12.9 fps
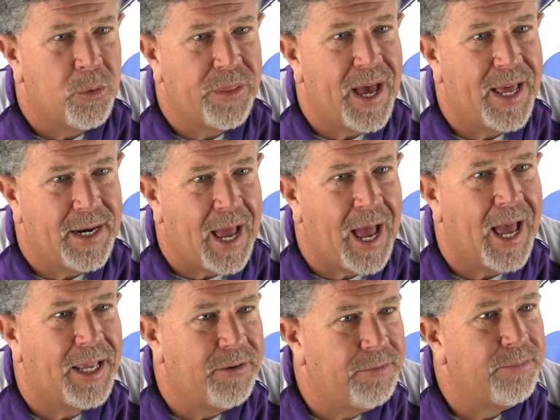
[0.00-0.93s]
with that
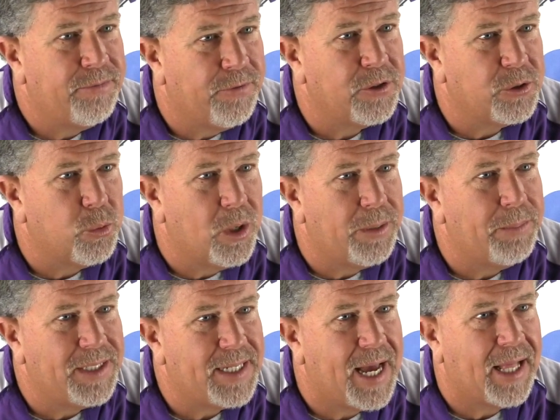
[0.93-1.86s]
9 versus
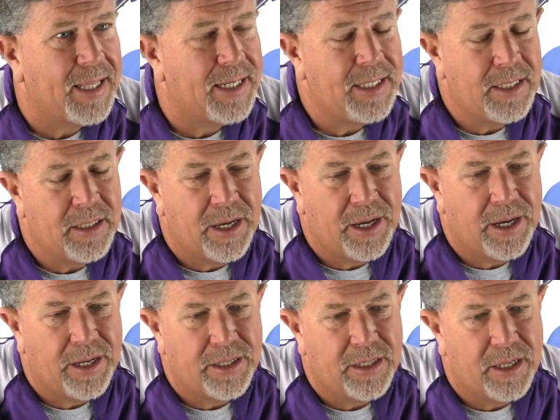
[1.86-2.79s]
1 mentality,
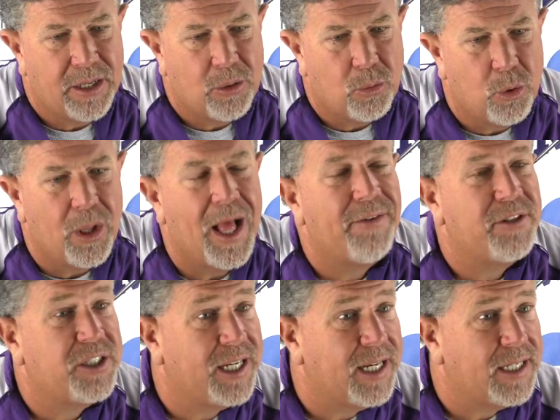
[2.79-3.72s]
we'll have
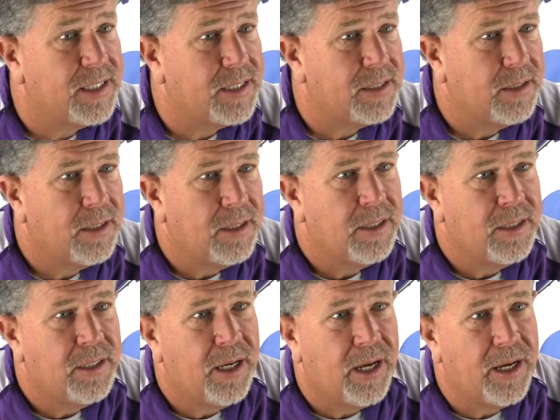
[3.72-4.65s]
a chance
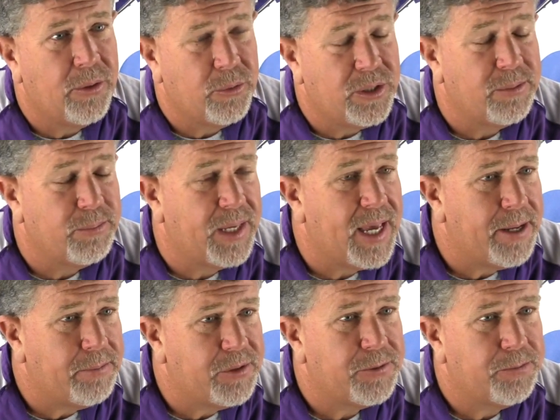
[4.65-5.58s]
to win some
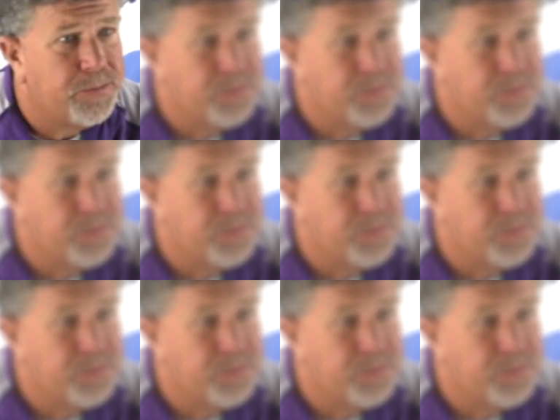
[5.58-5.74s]
games.